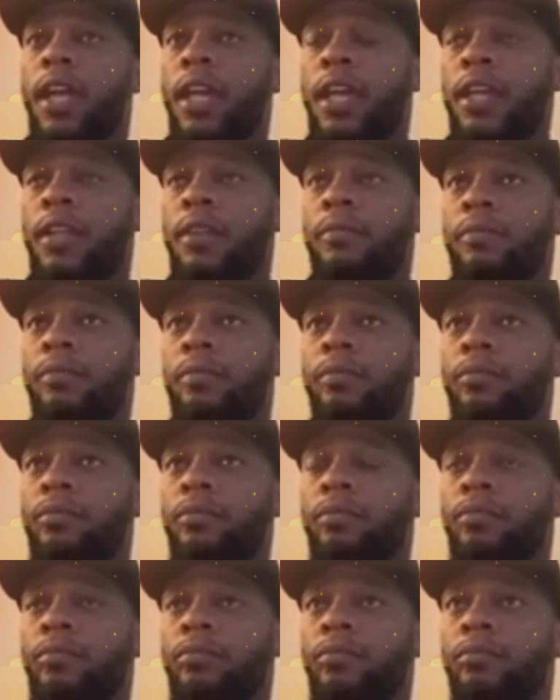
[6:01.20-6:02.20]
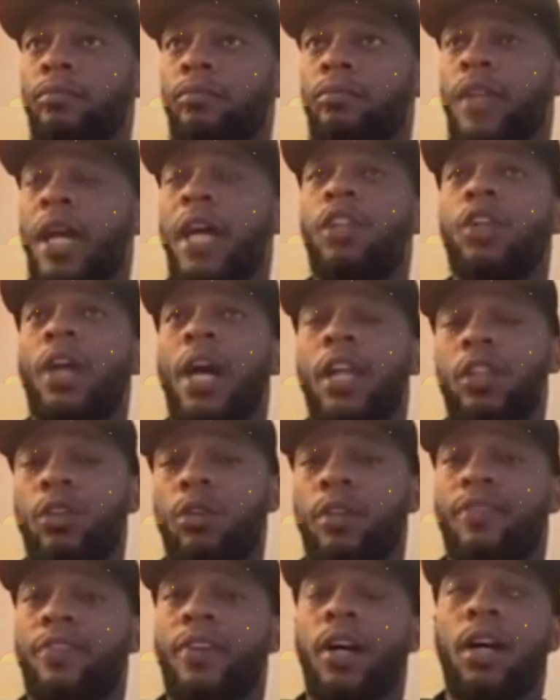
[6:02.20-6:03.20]
And I
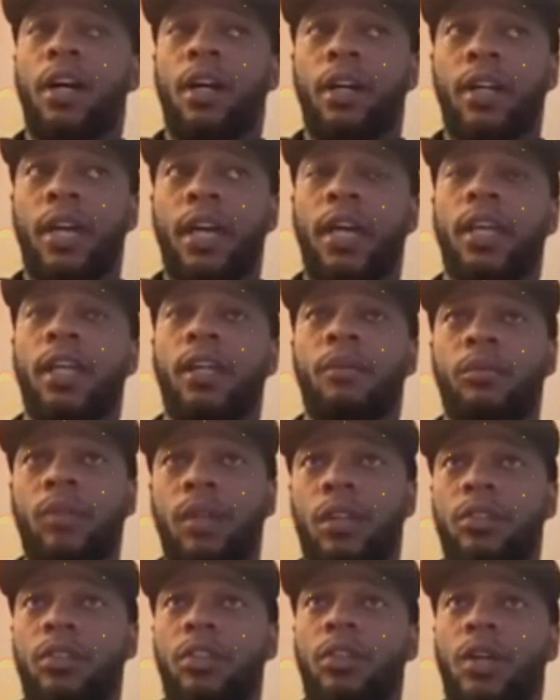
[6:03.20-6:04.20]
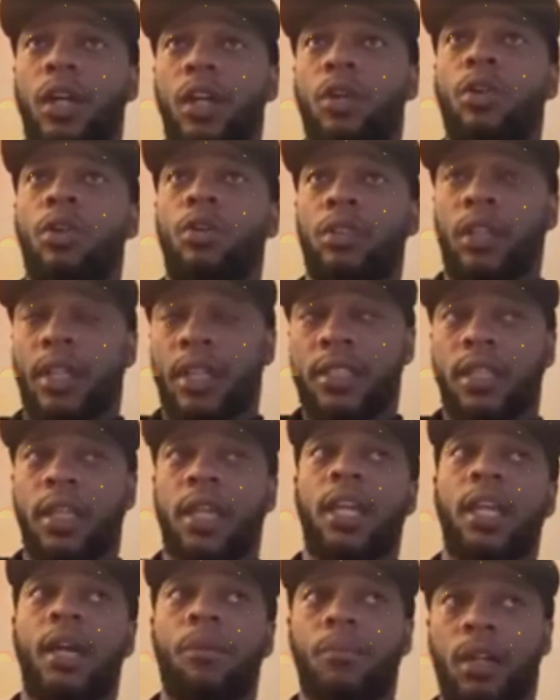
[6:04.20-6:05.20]
notified her, hey, I called her, I
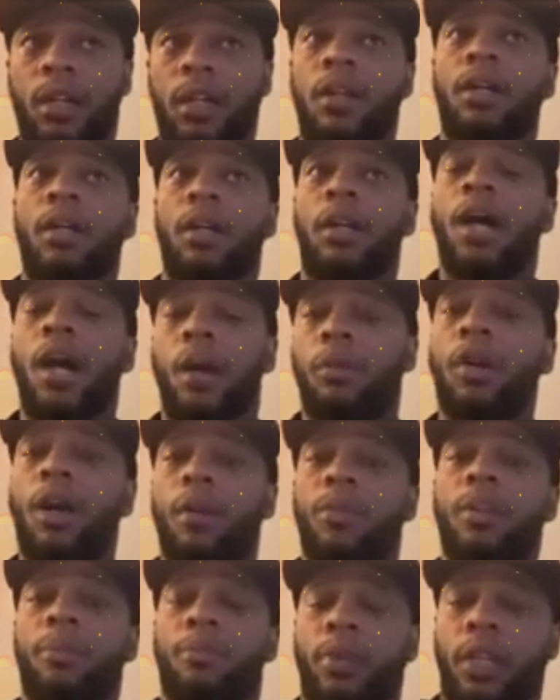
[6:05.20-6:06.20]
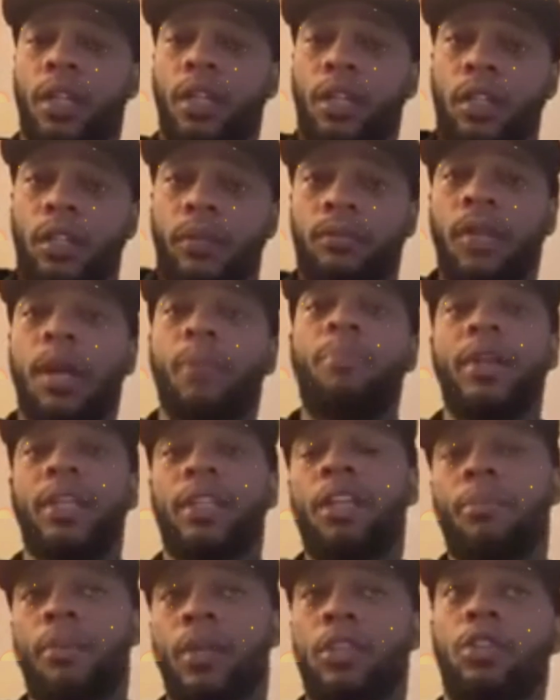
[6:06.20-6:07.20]
said, hey, I'm coming to pick her up. I
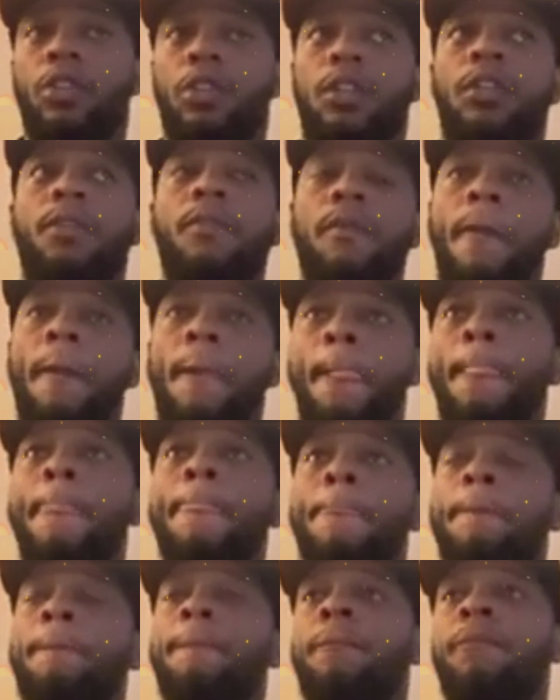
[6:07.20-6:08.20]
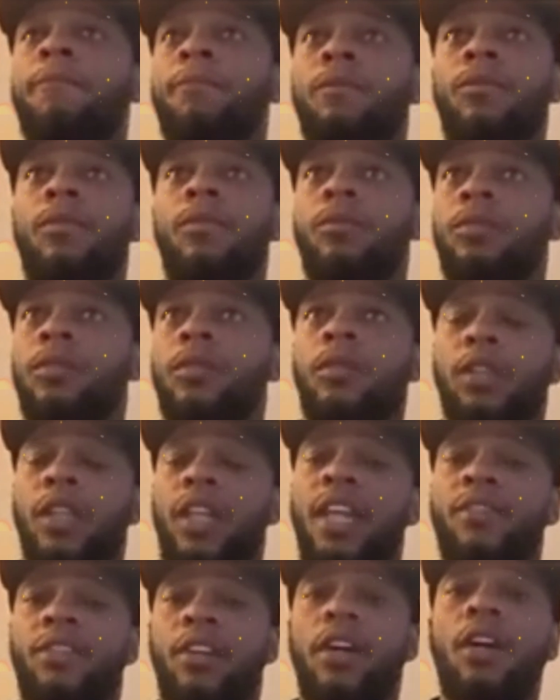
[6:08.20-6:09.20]
picked up my daughter,
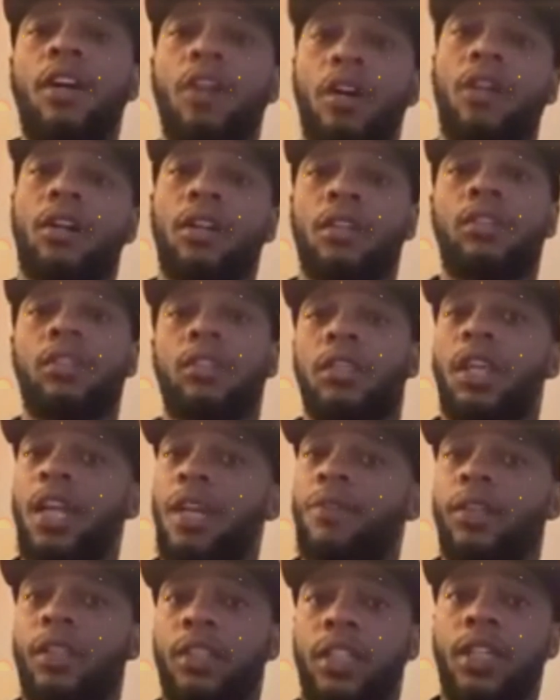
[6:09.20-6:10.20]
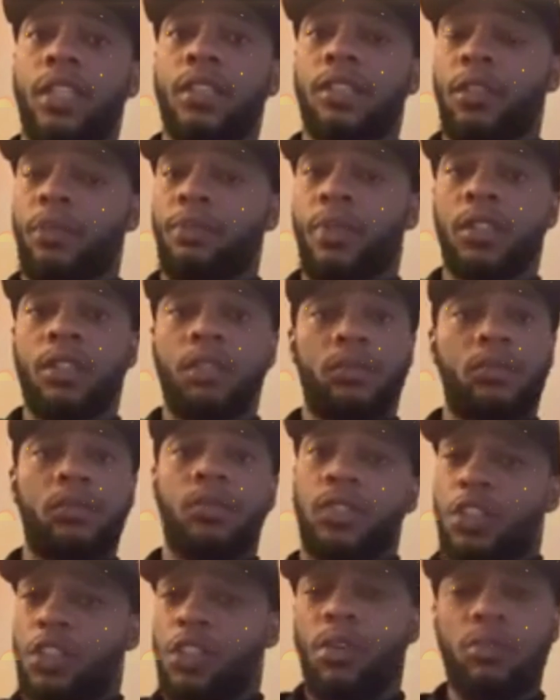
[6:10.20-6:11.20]
gave her a hug, gave her a kiss, and
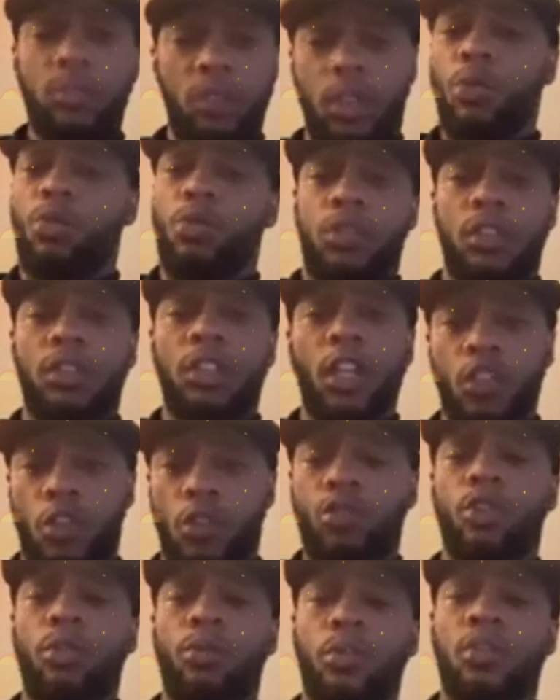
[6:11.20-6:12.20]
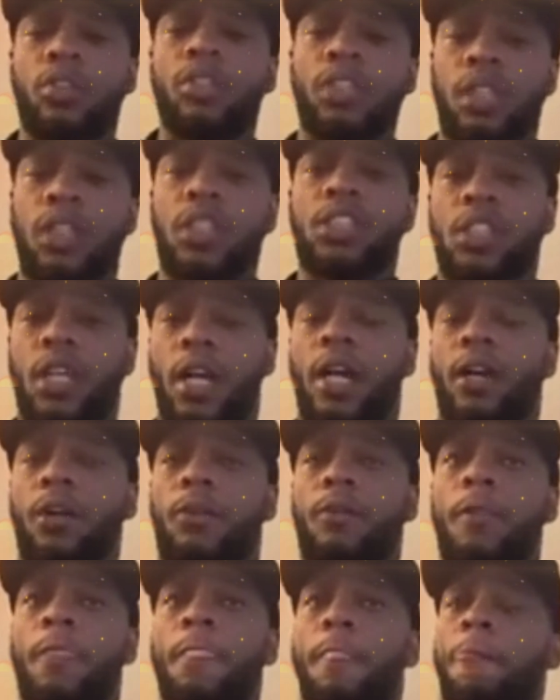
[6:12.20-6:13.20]
show things you do when you see your
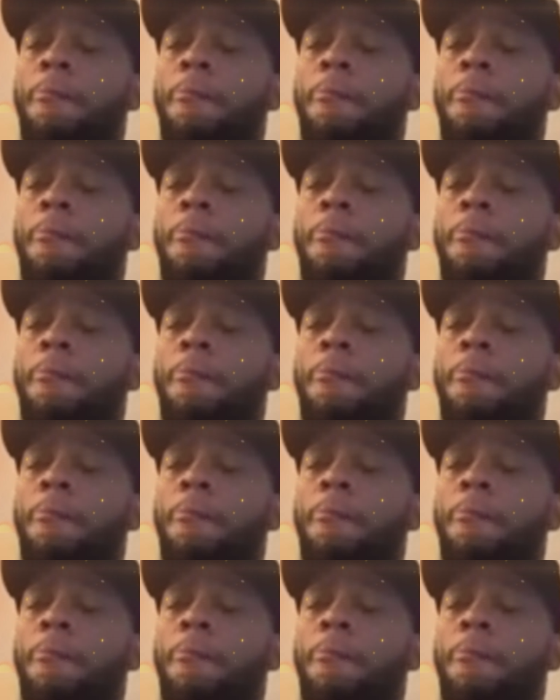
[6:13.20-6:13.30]
child.